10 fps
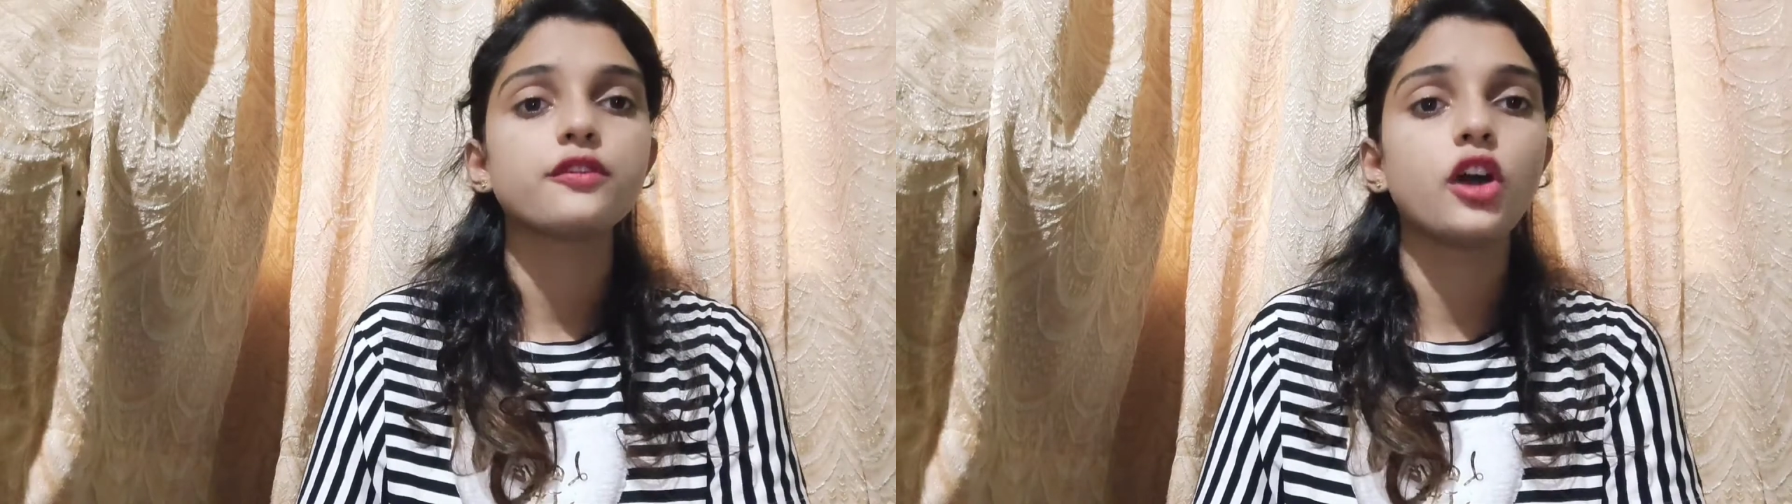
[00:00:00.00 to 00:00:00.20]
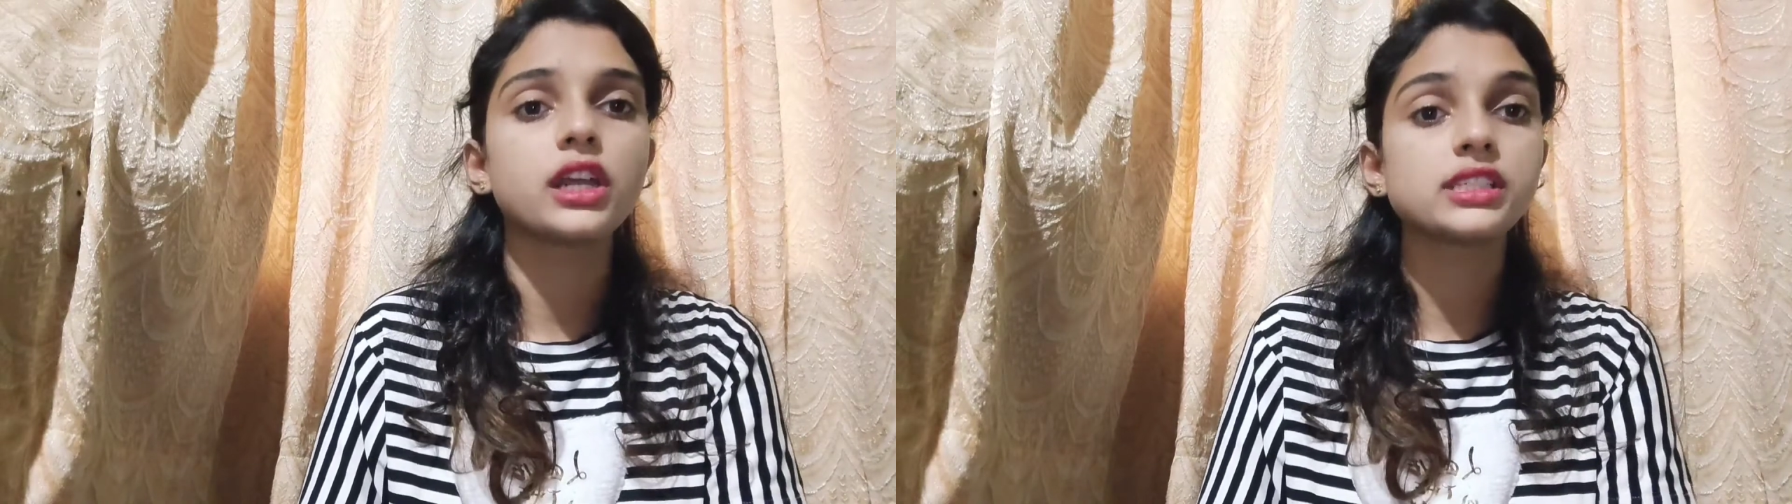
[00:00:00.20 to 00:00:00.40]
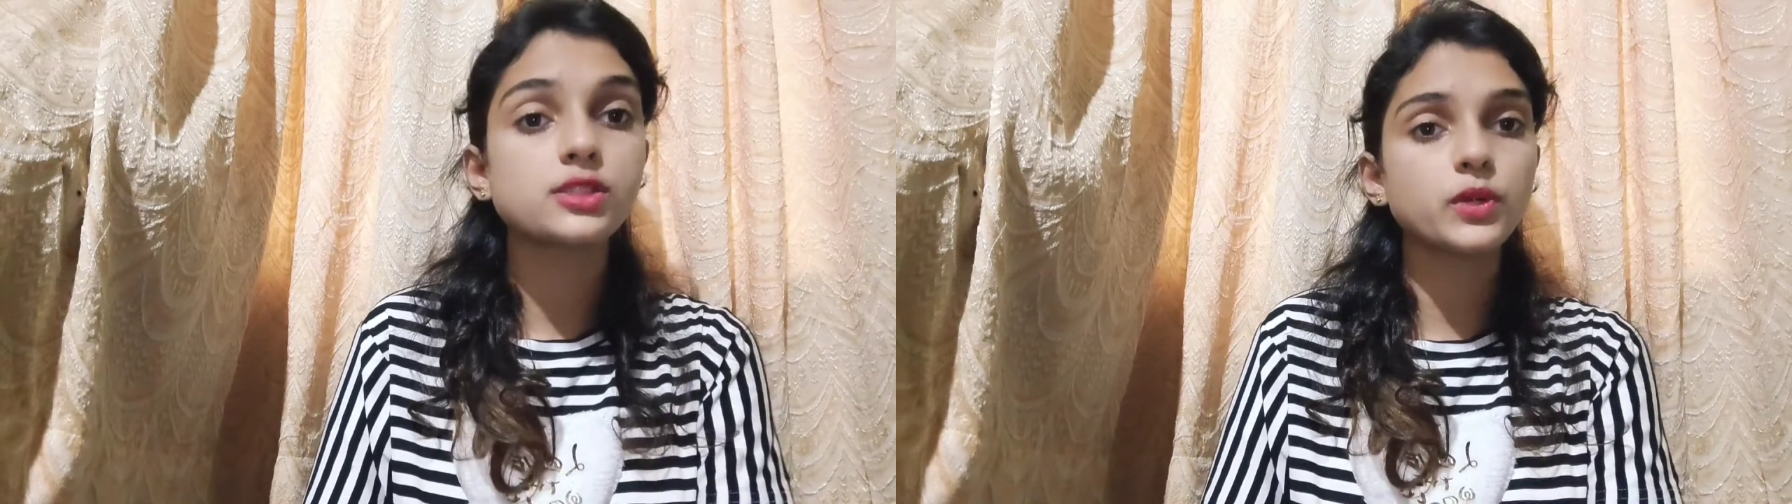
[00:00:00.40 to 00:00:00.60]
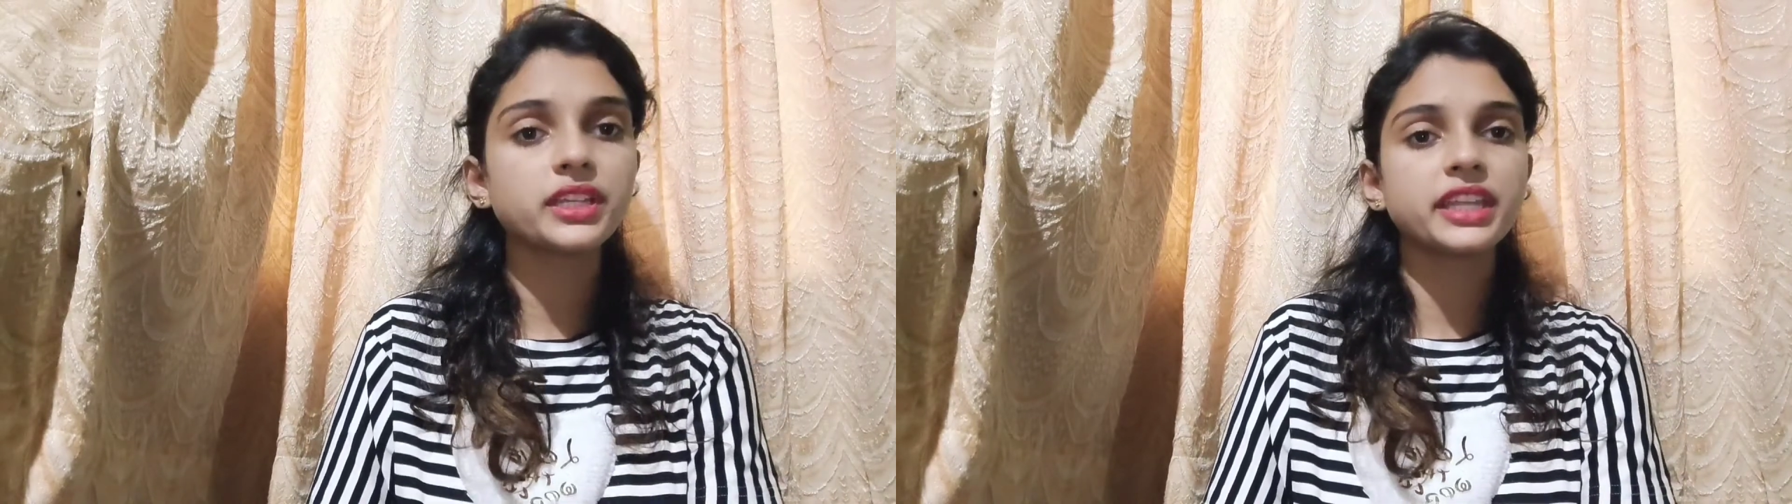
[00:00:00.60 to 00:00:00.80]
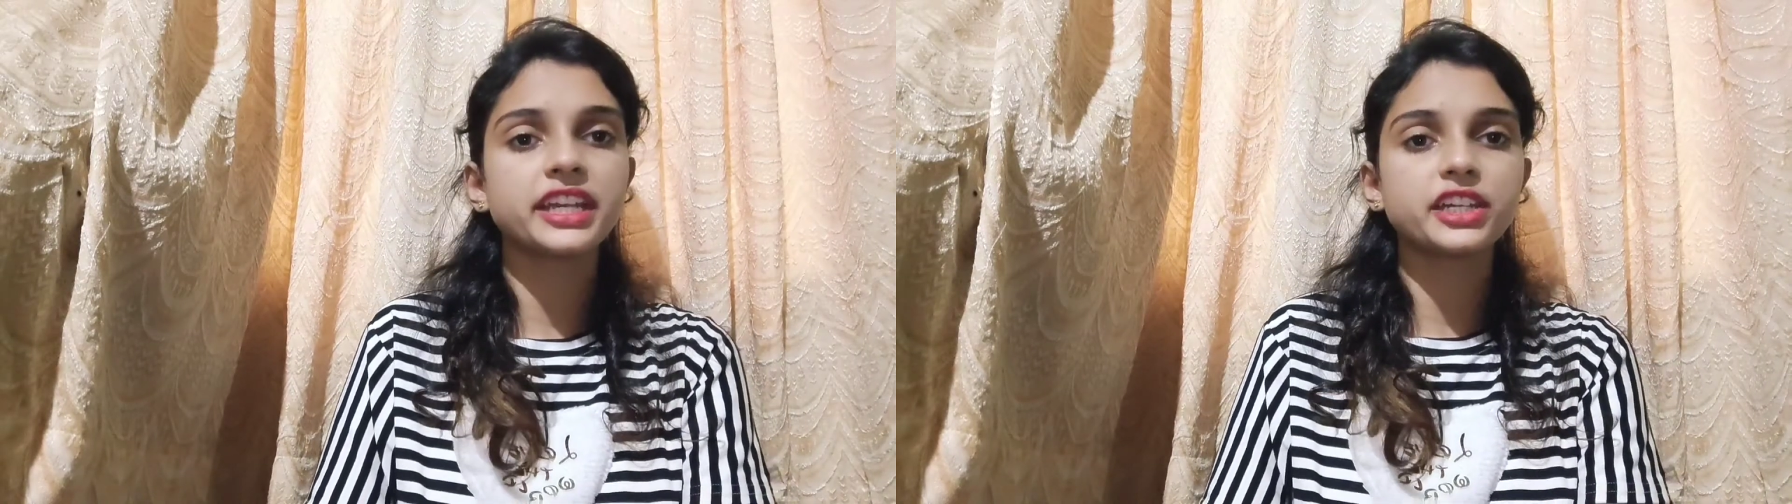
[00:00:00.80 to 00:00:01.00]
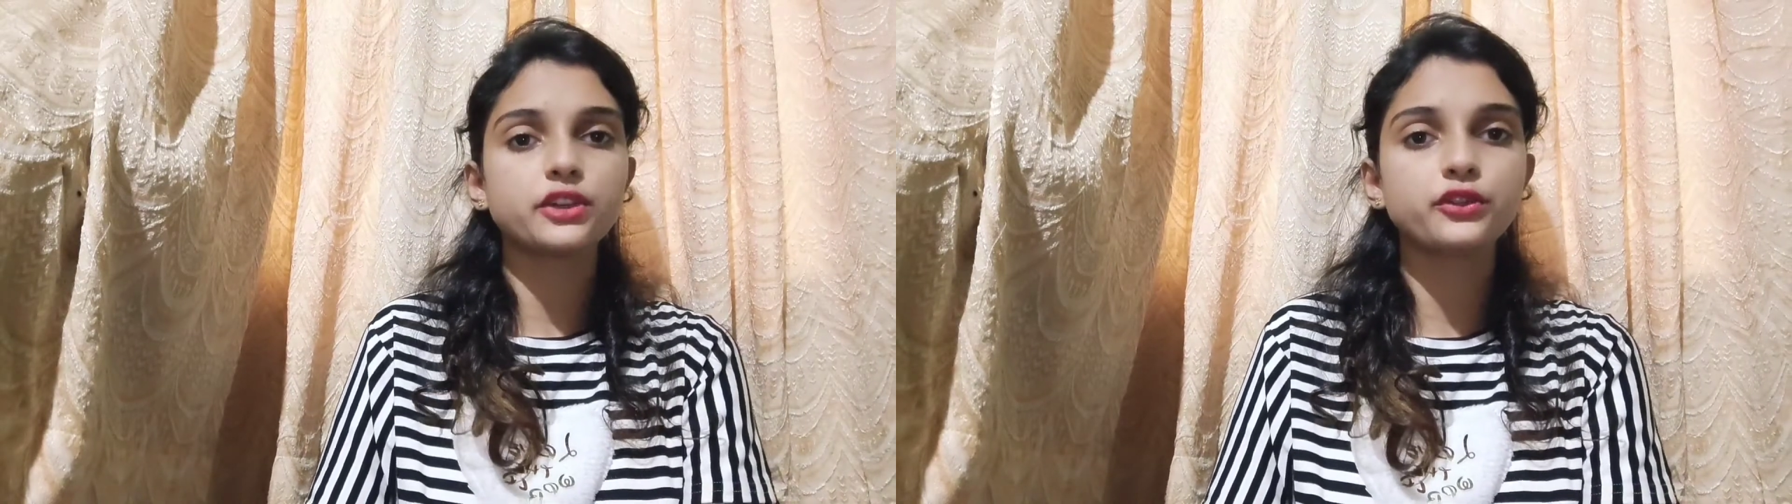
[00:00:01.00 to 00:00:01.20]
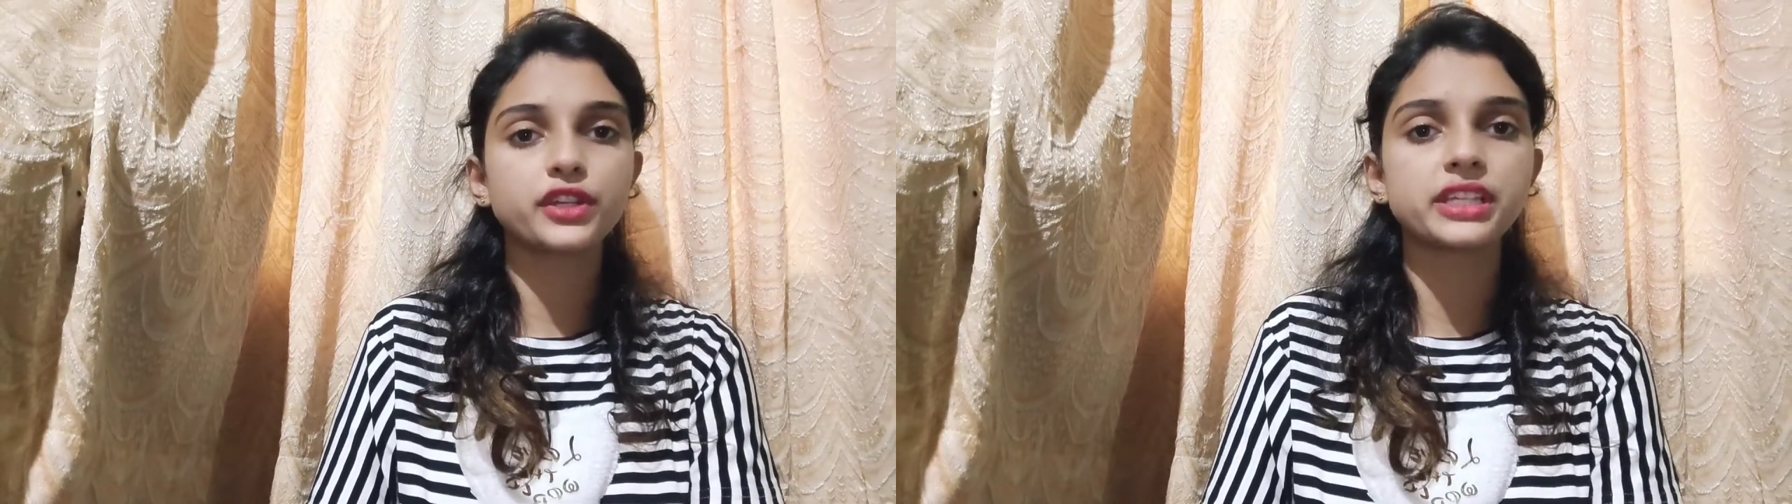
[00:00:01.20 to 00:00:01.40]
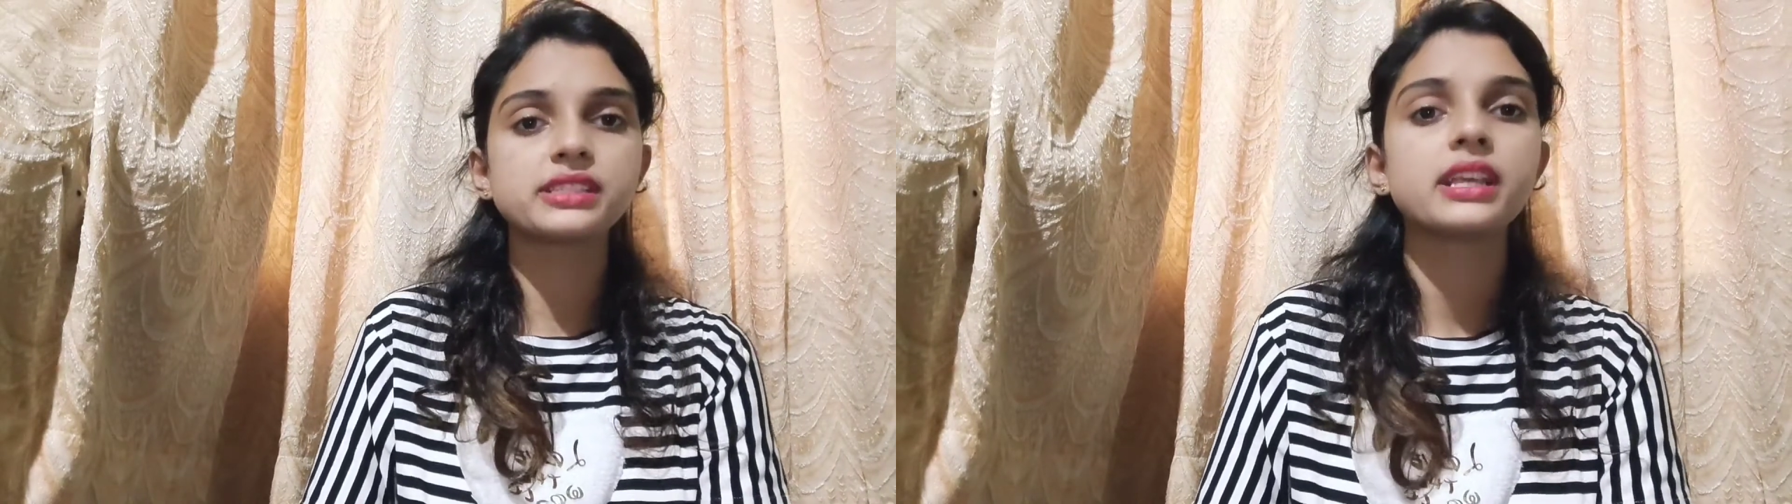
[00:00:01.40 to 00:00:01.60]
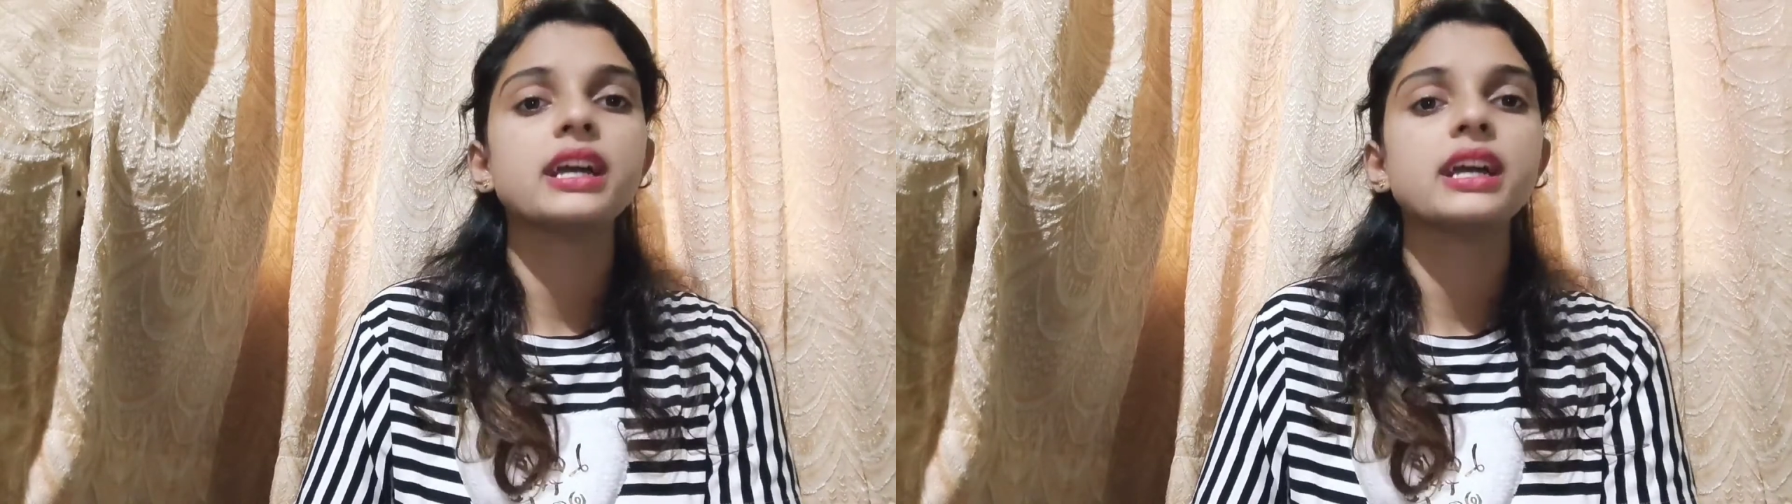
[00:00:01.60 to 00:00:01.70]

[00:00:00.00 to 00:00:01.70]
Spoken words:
forest with native trees,